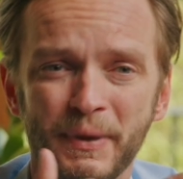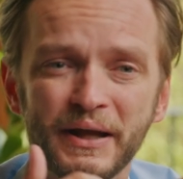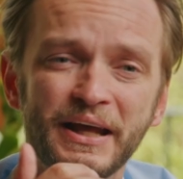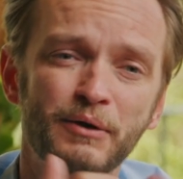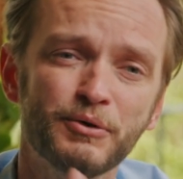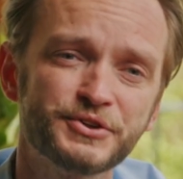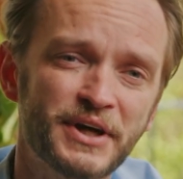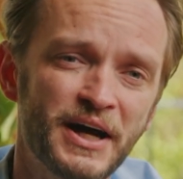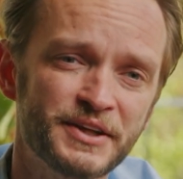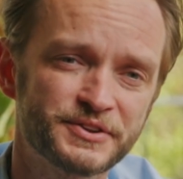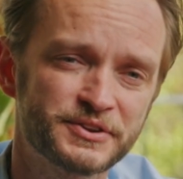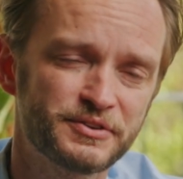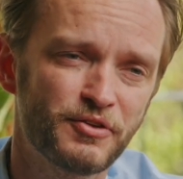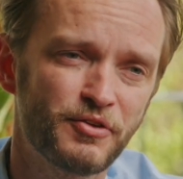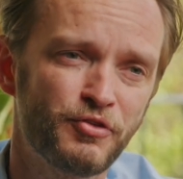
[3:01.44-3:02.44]
but I was
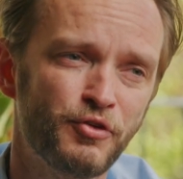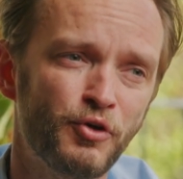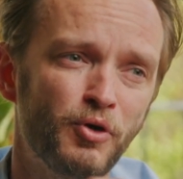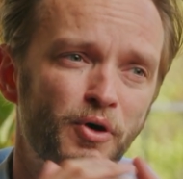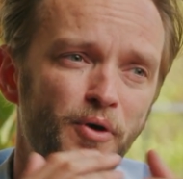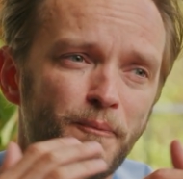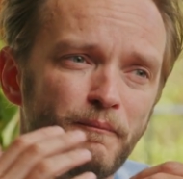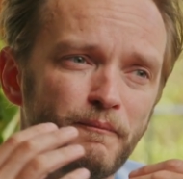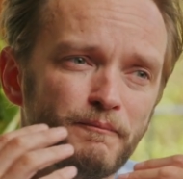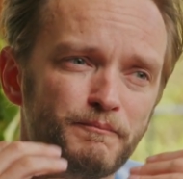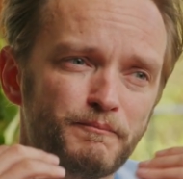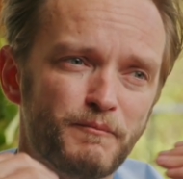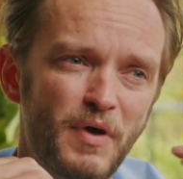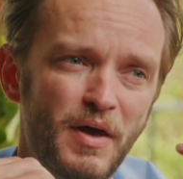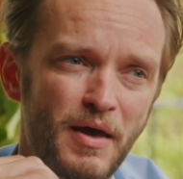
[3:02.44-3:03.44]
asked for
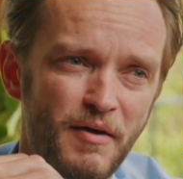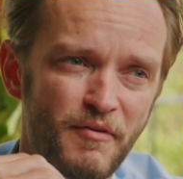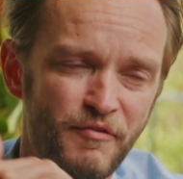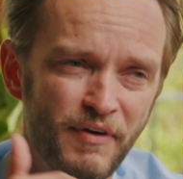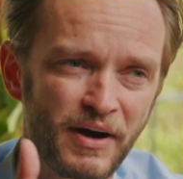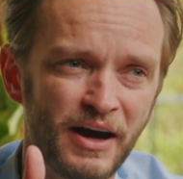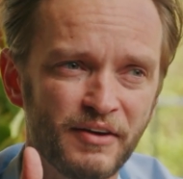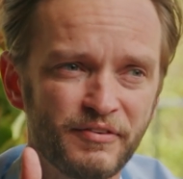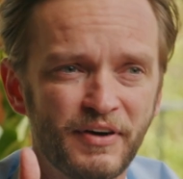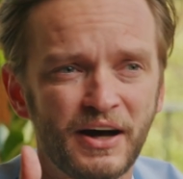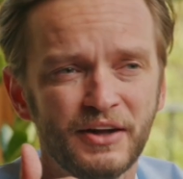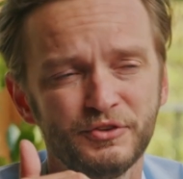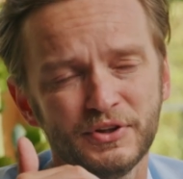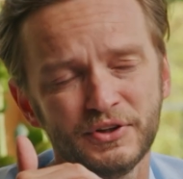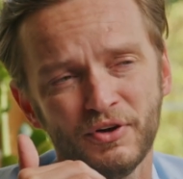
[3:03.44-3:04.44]

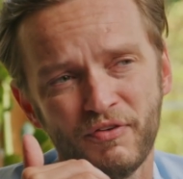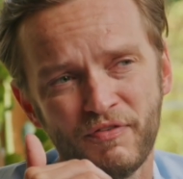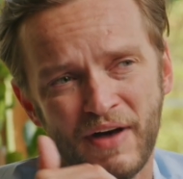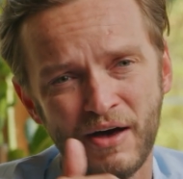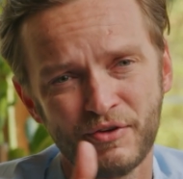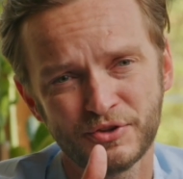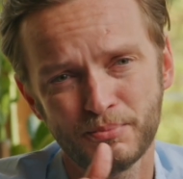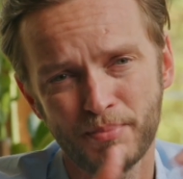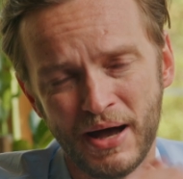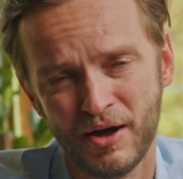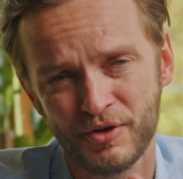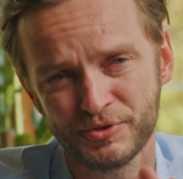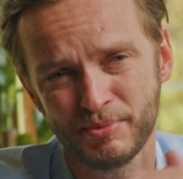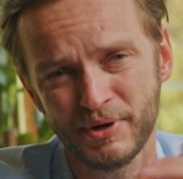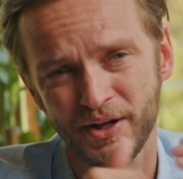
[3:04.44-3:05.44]
500 or 1,000
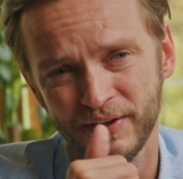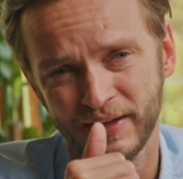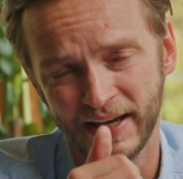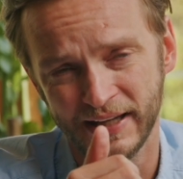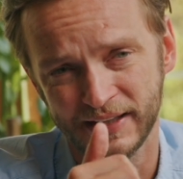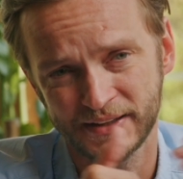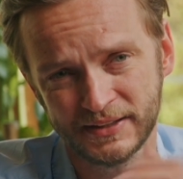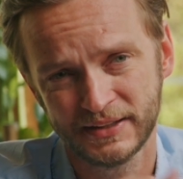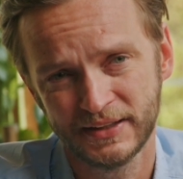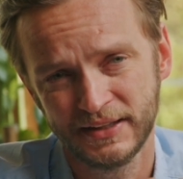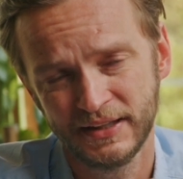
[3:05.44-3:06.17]
pounds per deck,